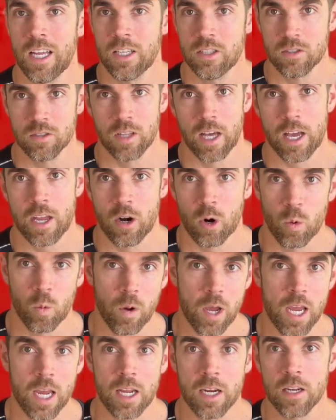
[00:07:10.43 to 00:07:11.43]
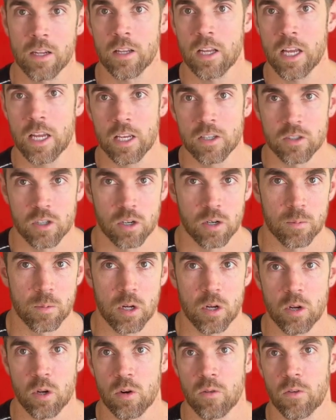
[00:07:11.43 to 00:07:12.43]
It's lighter weight, easier to
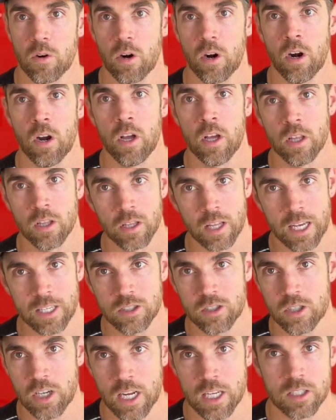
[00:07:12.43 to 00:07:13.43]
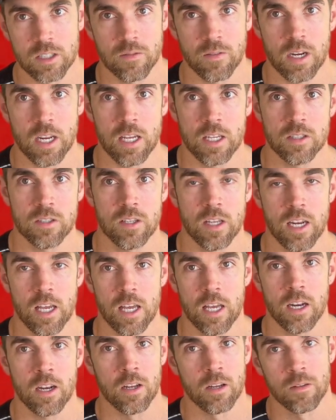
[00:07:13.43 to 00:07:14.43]
maneuver, less chance of an
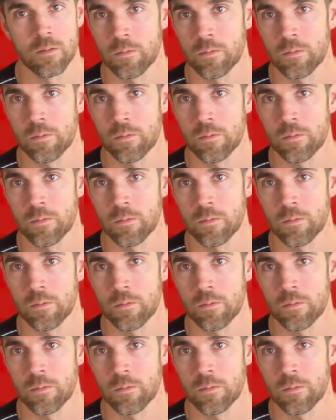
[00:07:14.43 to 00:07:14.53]
incident.